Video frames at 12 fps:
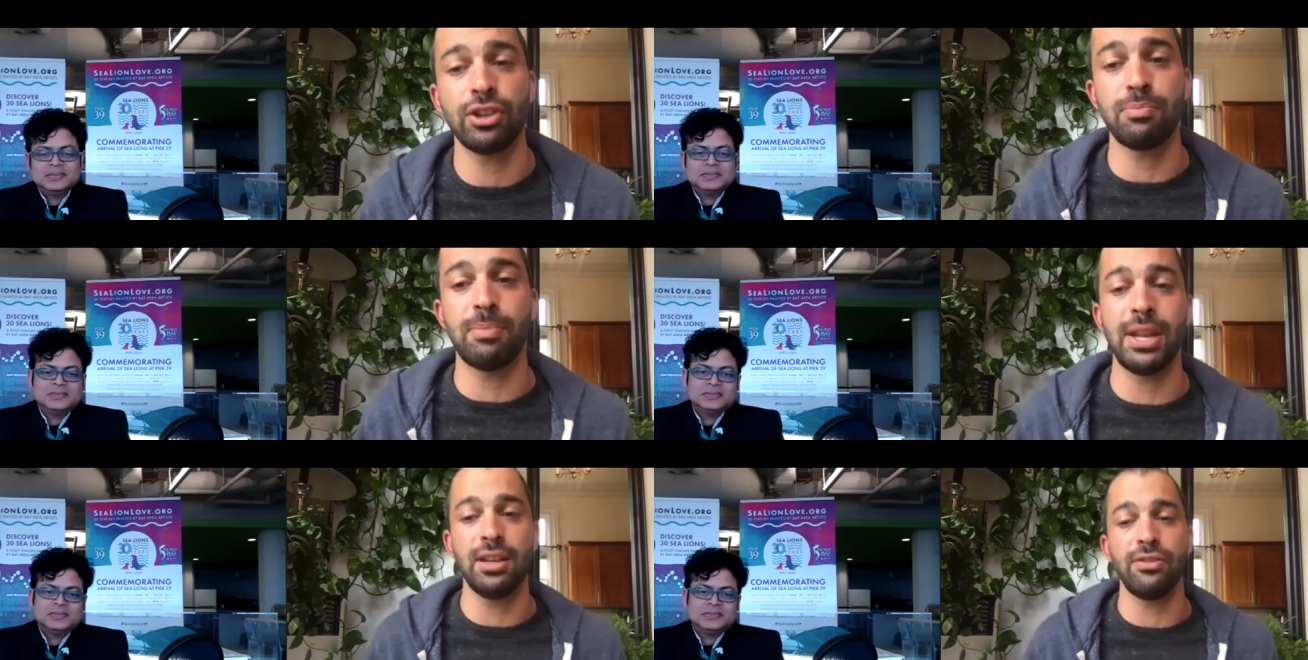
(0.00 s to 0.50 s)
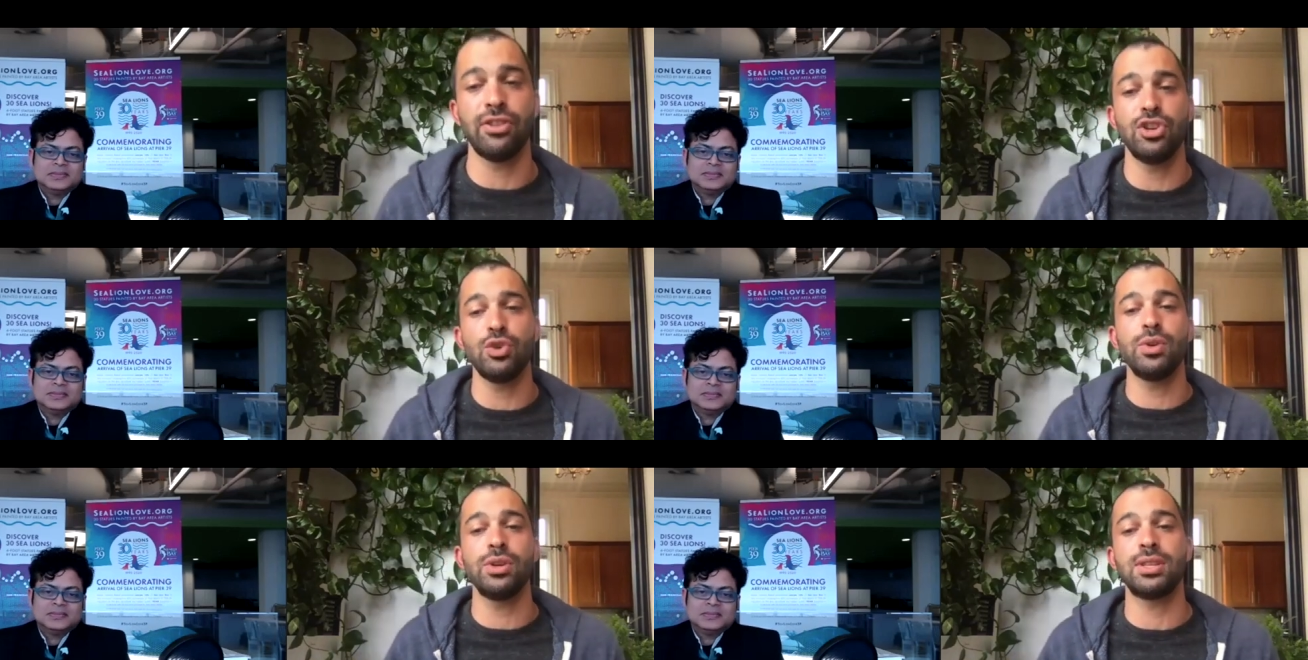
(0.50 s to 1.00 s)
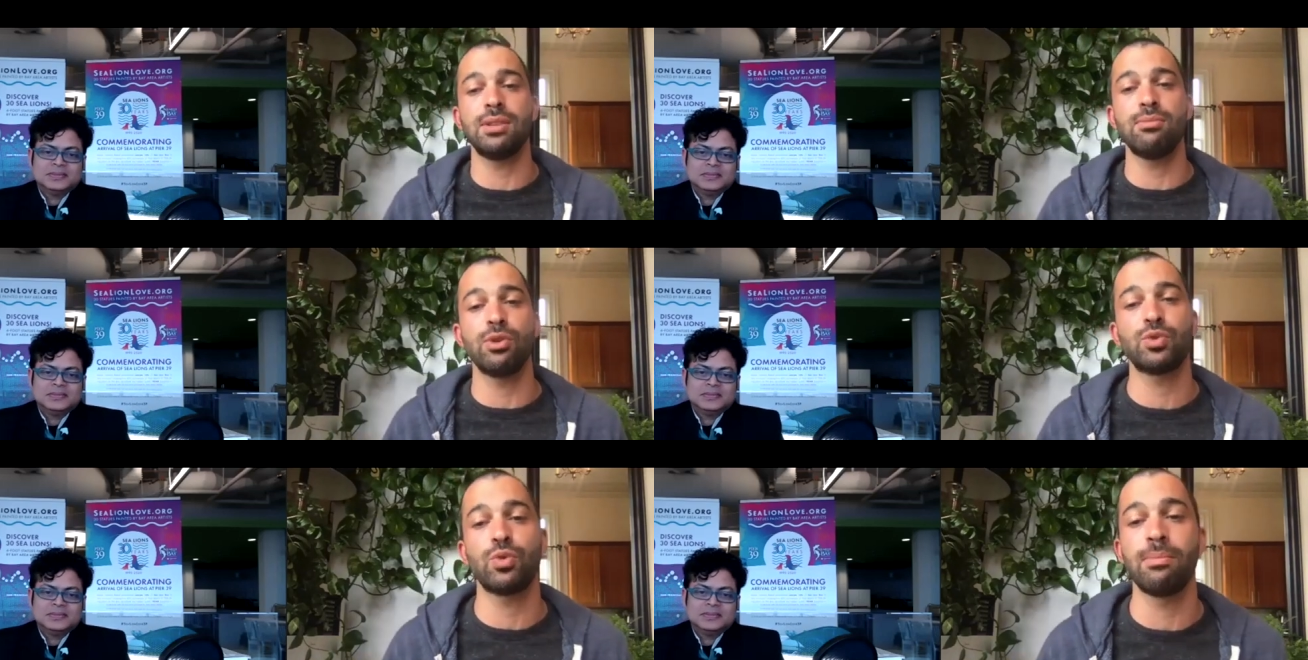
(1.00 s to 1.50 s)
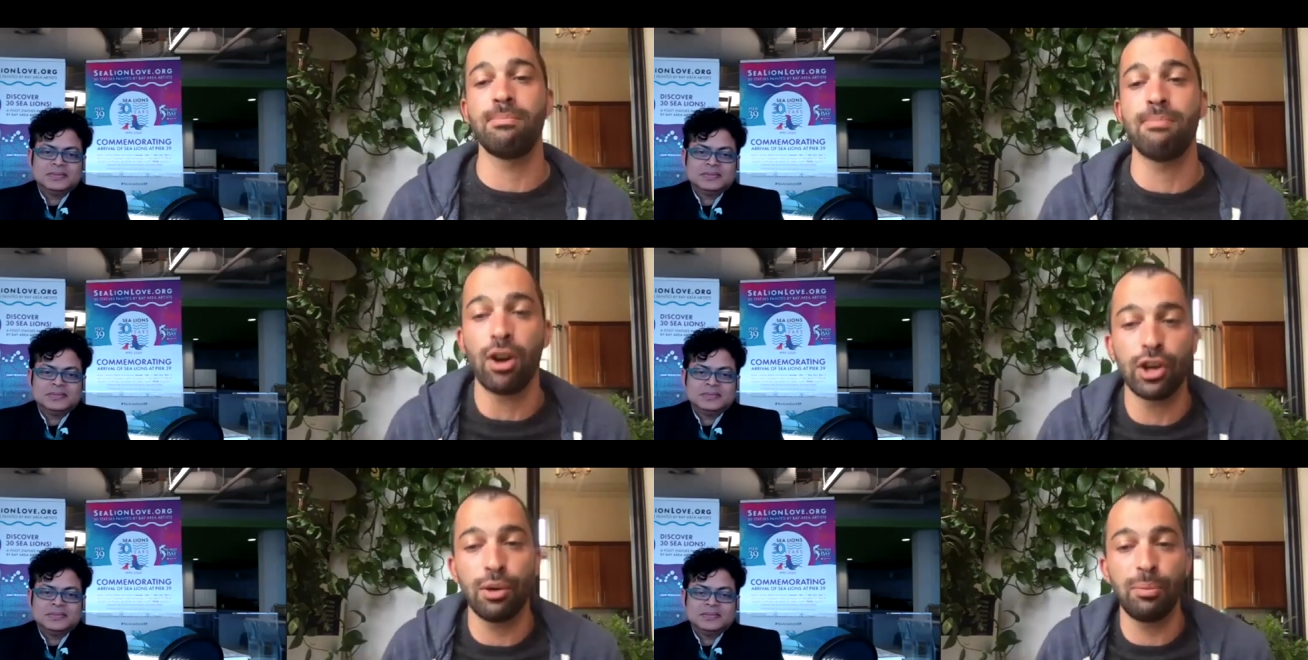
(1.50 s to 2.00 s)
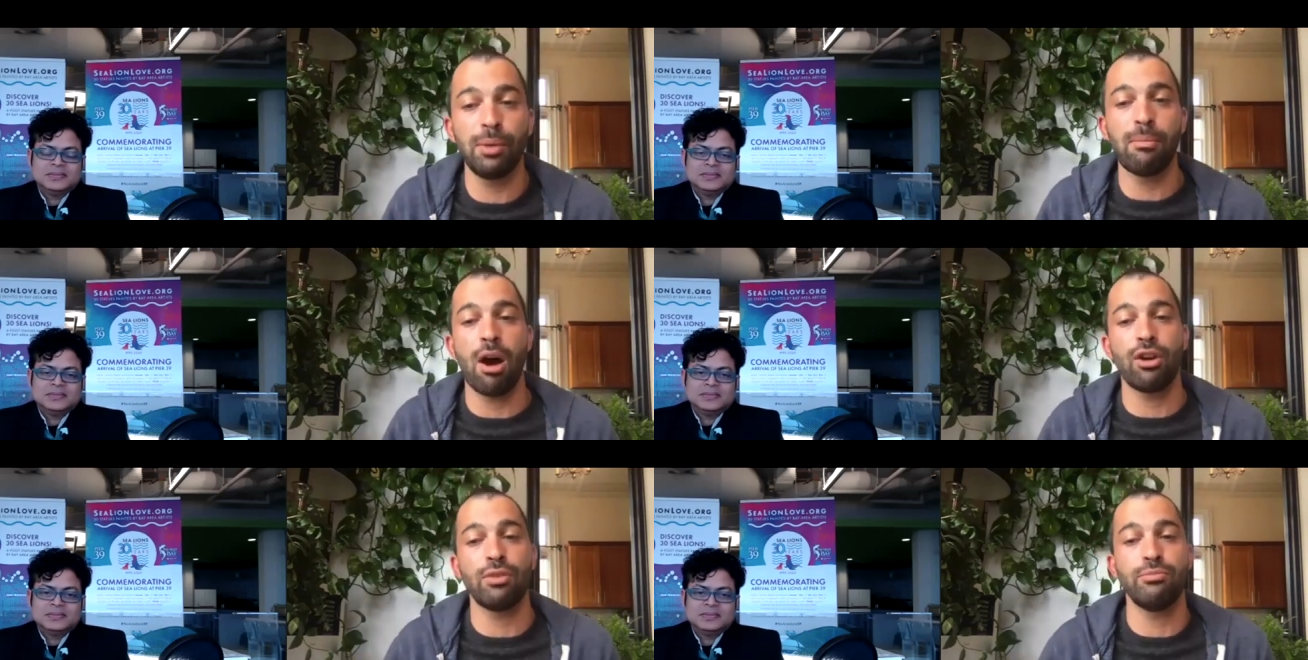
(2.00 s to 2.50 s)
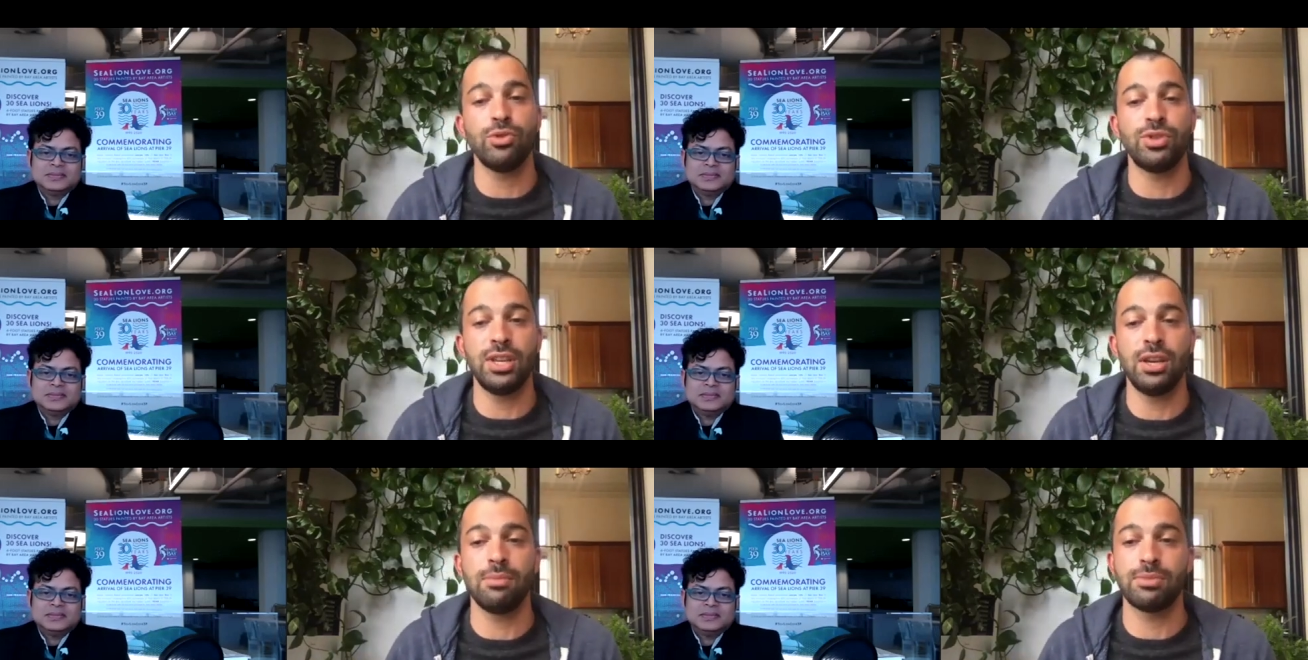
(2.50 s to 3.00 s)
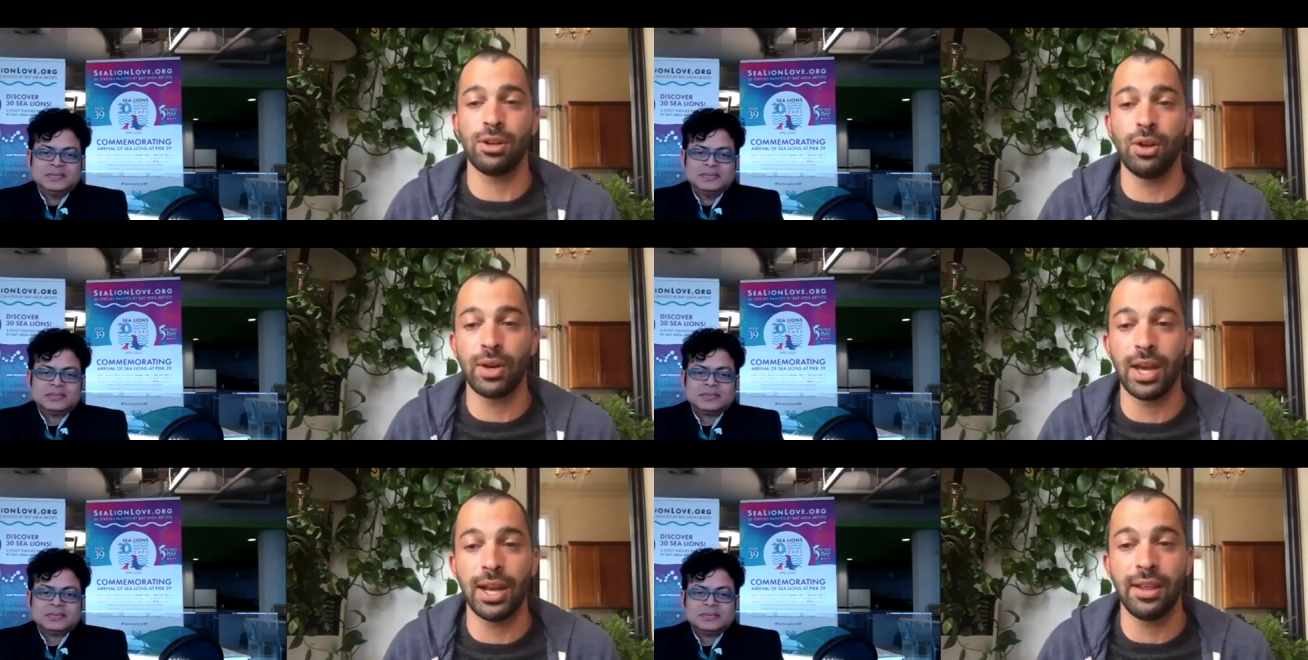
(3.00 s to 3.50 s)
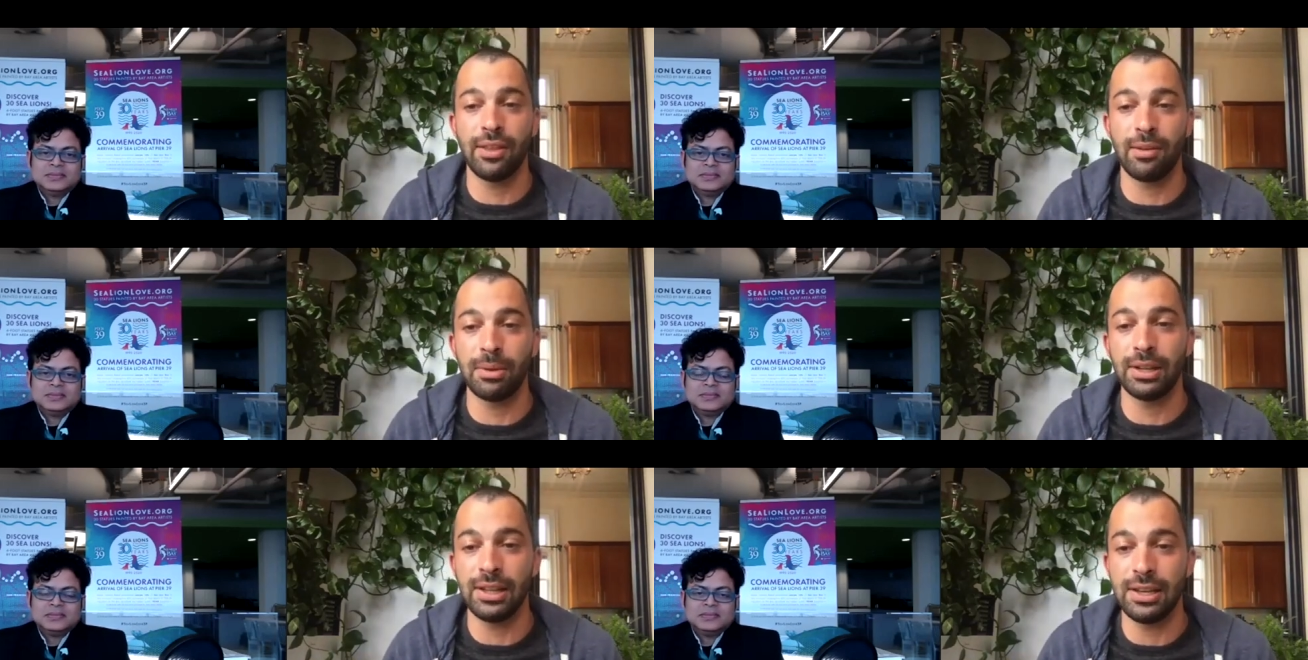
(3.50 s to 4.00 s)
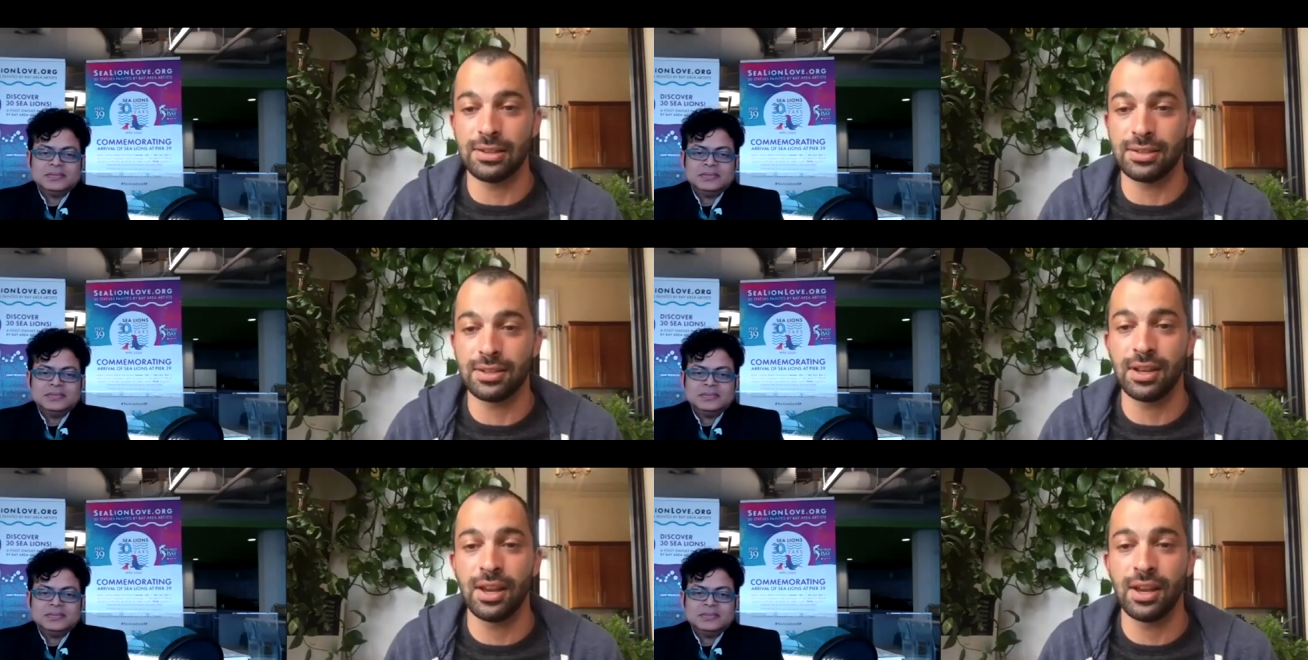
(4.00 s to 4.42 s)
Speaker 1: many of the newest and most remarkable modern museums are located in the Middle East.